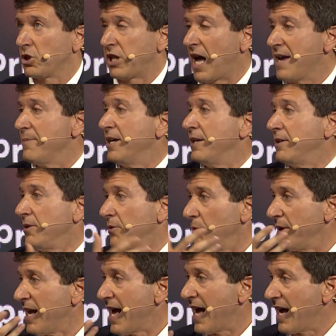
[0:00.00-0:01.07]
climate,
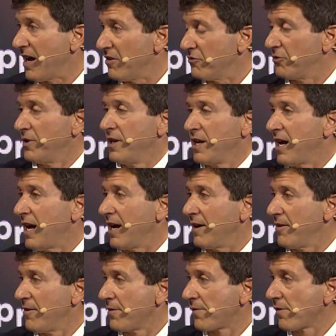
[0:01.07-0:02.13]
we have uh,
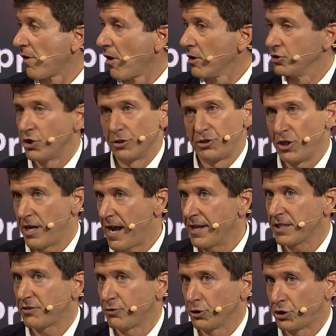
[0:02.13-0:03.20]
genetics. Uh, G
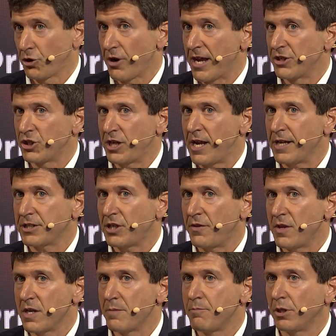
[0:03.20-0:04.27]
genetics for sure, and genetics
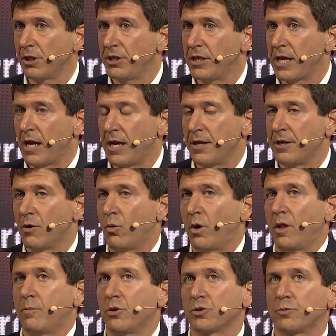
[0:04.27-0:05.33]
and the ability, uh, you know,
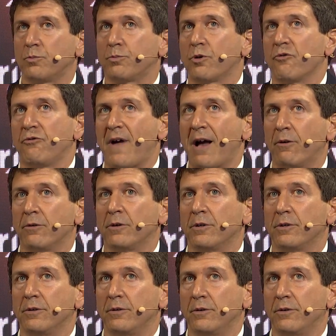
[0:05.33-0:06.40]
one of the most
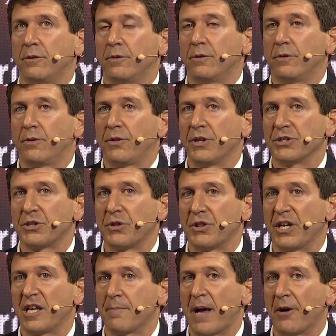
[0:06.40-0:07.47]
profound things to
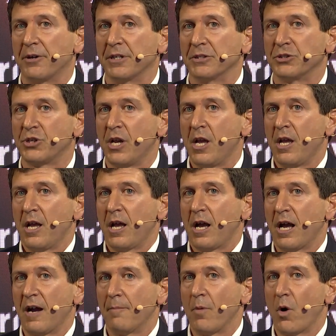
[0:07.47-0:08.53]
think about is
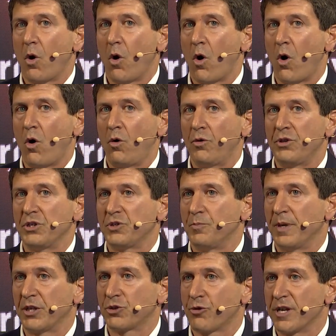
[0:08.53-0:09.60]
um, all these
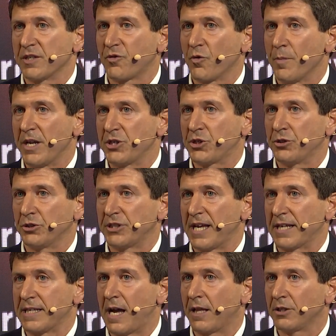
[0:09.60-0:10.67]
big transformational
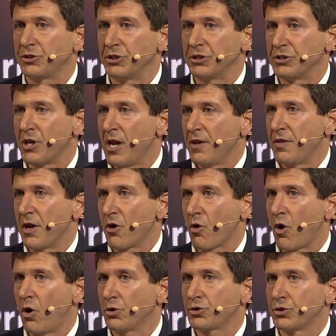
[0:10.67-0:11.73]
technologies that
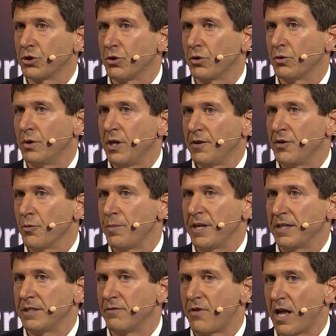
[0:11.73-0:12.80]
are also, they're
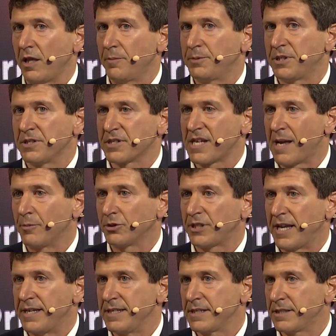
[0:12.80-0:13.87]
being developed and
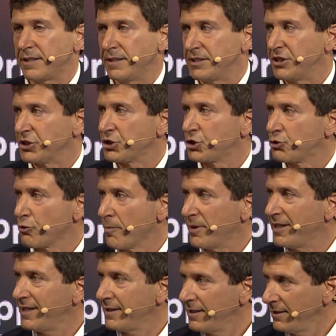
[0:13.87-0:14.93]
simultaneously
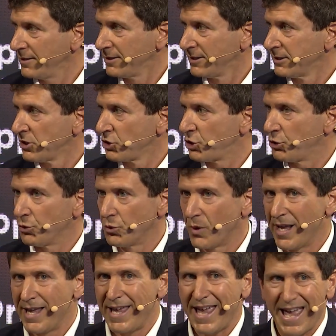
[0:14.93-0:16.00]
distributed
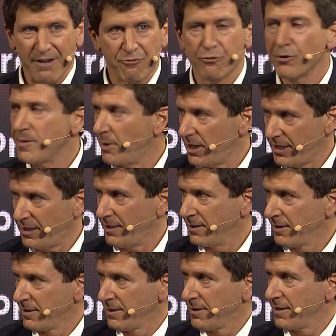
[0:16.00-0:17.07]
to everybody
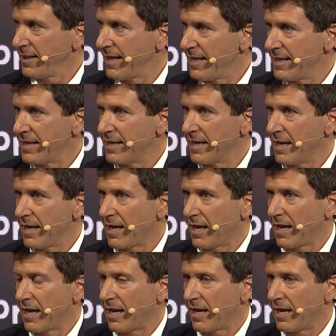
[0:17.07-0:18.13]
in,
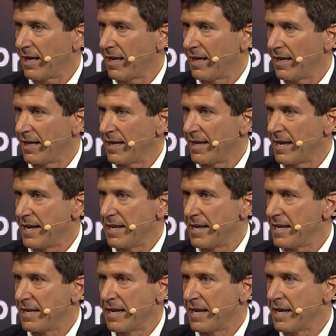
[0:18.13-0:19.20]
uh, in,
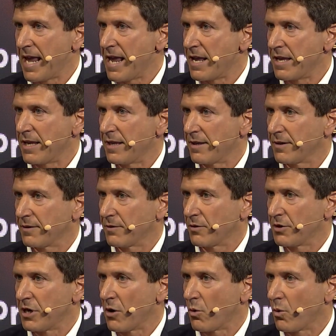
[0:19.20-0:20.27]
in, a,
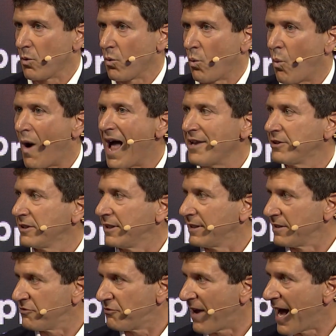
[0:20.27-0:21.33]
you know,
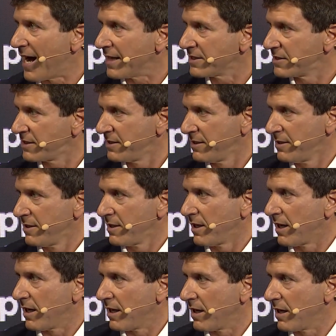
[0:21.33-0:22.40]
wildly fast
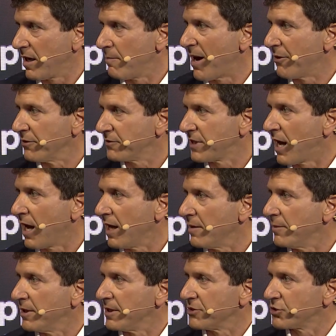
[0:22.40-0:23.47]
uh, amount of
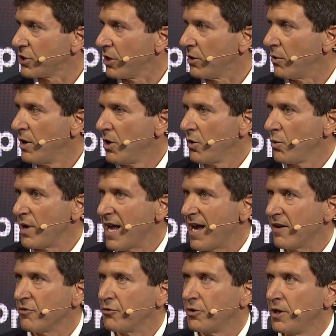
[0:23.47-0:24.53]
time. And so we
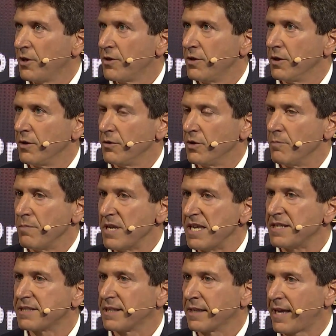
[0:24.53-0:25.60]
have the, the
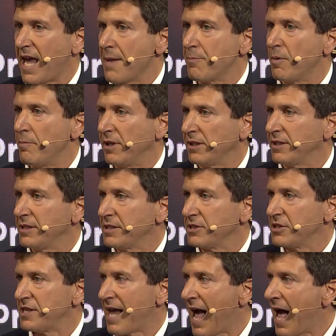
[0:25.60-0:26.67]
means and
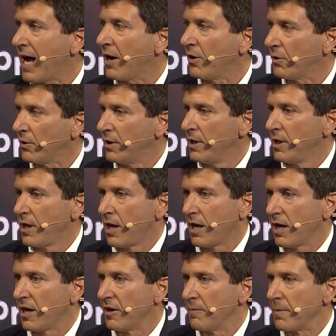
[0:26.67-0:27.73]
capabilities now,
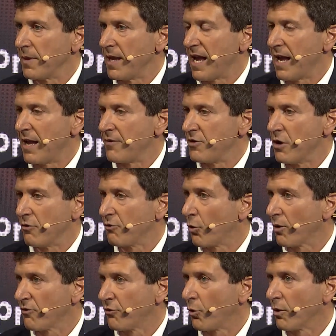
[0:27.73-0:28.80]
um, eh, you know,
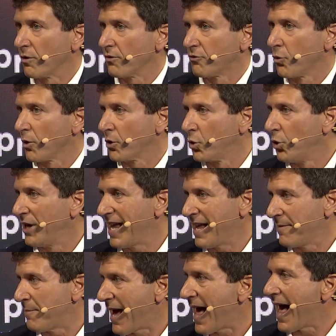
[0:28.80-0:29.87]
for, for, for good
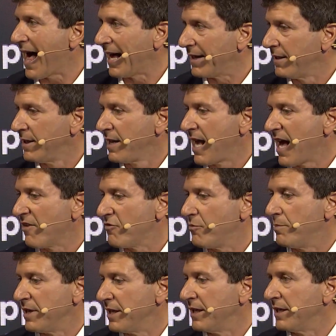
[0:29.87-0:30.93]
and bad,
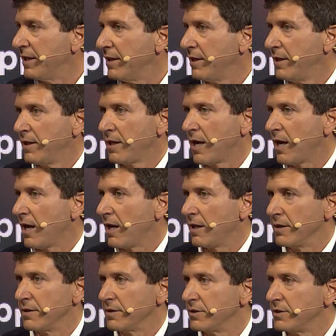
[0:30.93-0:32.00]
have been
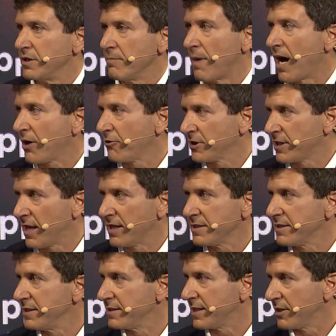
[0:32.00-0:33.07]
uh,
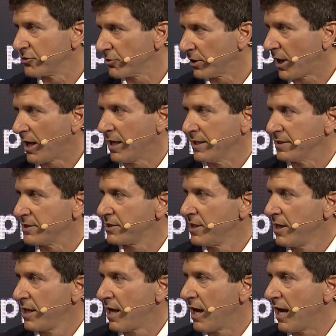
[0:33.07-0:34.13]
democratized, decentralized,
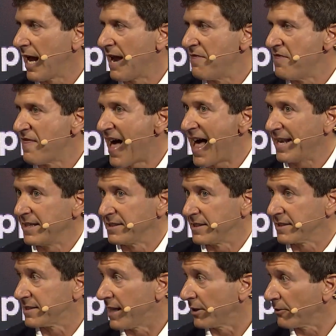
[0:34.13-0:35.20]
uh, and that
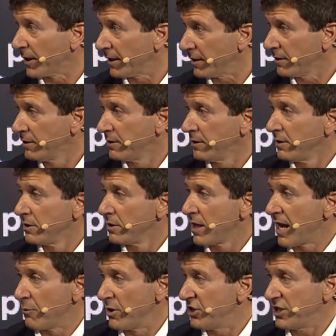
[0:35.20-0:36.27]
is accelerating.
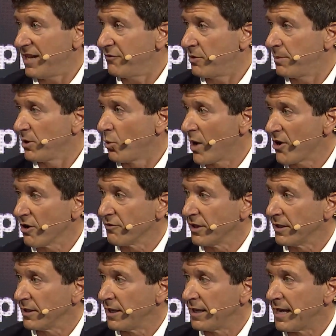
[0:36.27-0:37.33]
And we just have to be aware of
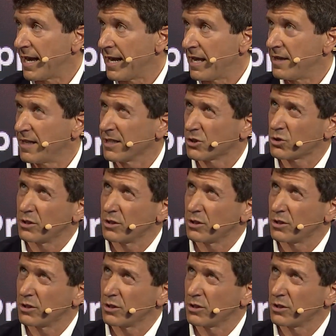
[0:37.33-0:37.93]
it. And, and I think